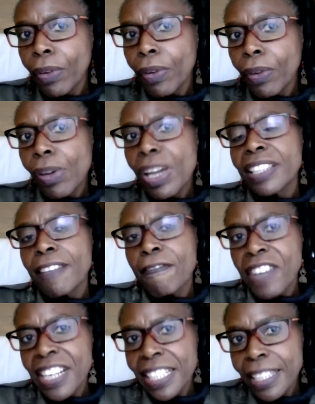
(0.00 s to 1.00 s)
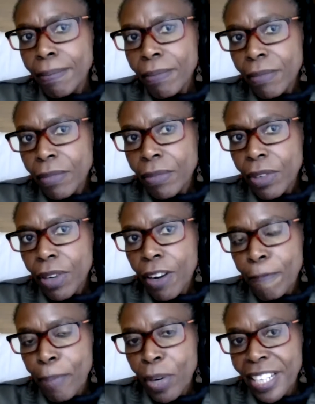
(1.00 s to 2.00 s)
as a victim of
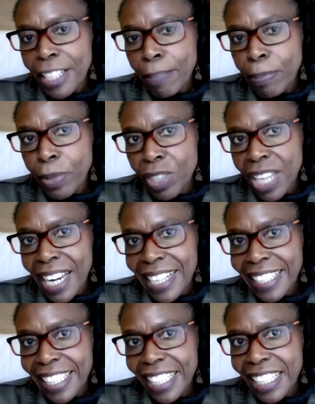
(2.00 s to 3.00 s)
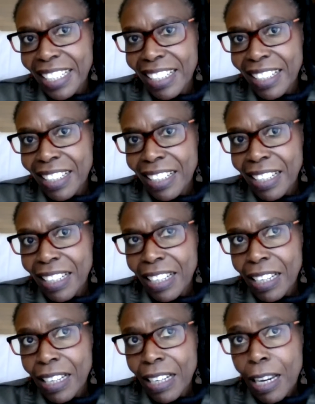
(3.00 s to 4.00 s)
police brutality,
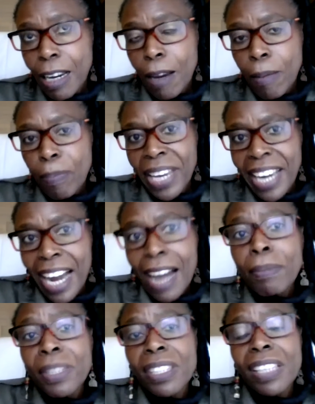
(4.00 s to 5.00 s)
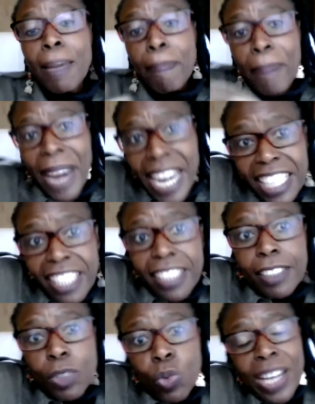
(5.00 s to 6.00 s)
becomes a
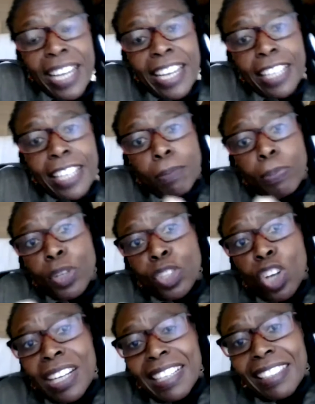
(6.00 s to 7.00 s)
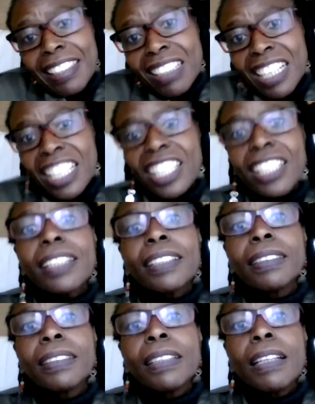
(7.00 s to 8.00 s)
patient when he's put on a stretcher,
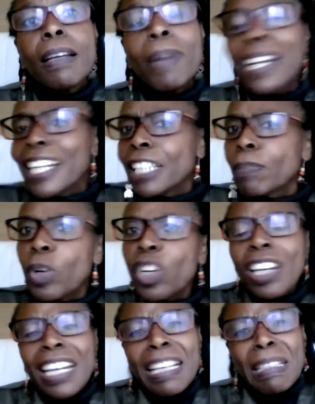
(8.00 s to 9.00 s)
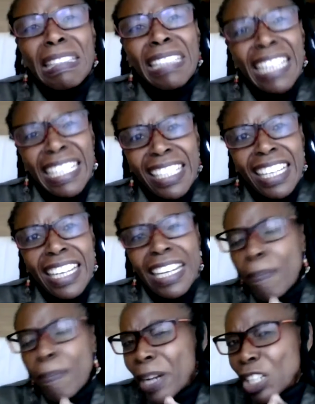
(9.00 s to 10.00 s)
but he's put on a stretcher in a
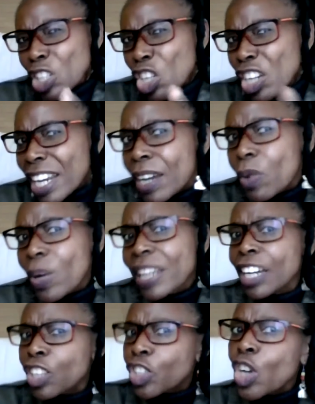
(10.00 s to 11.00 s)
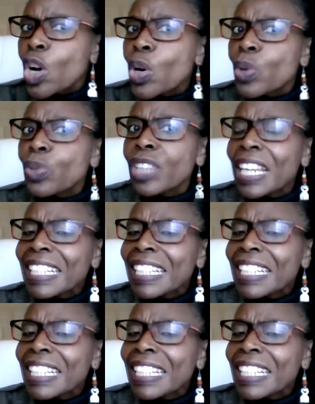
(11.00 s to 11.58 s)
particular way that shows that